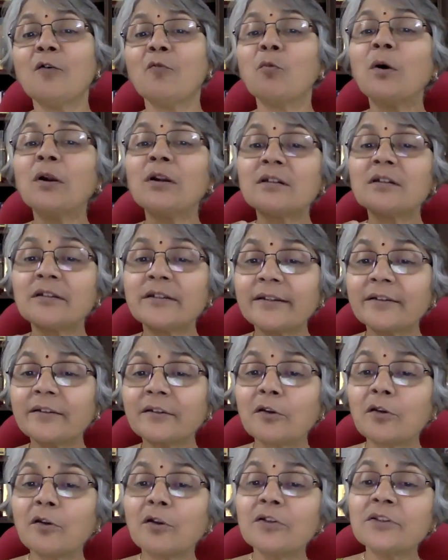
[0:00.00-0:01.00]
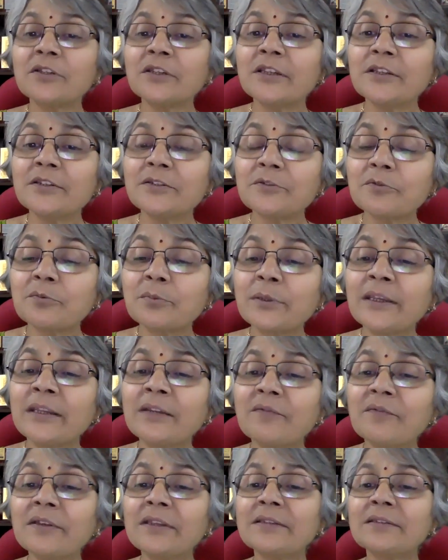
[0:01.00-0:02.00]
what technology is to be
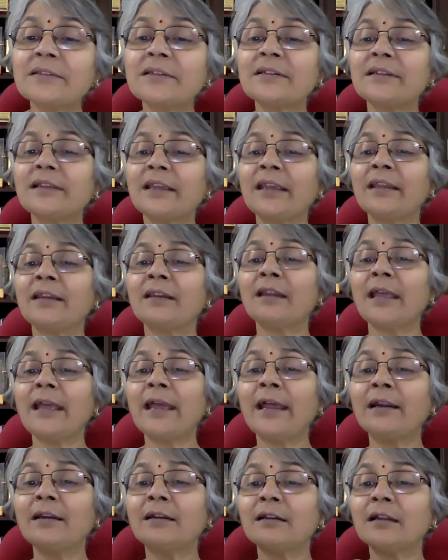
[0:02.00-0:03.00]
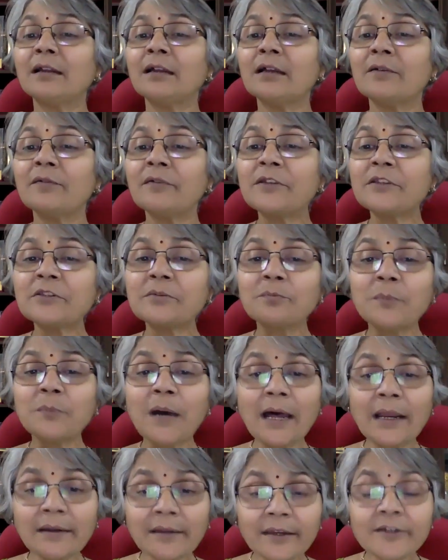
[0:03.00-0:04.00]
invested in, and which
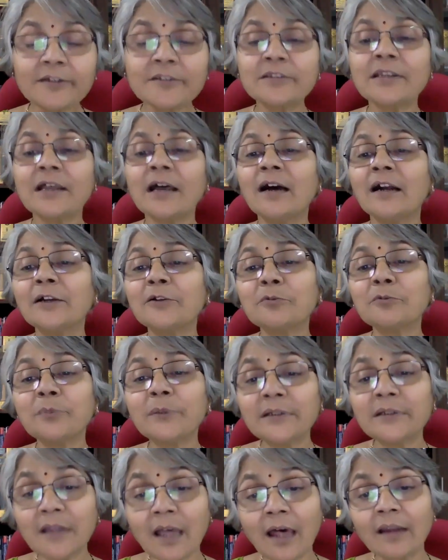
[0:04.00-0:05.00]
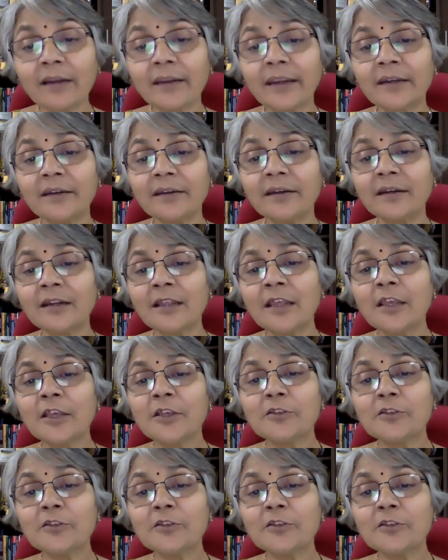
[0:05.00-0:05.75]
markets are to be targeted.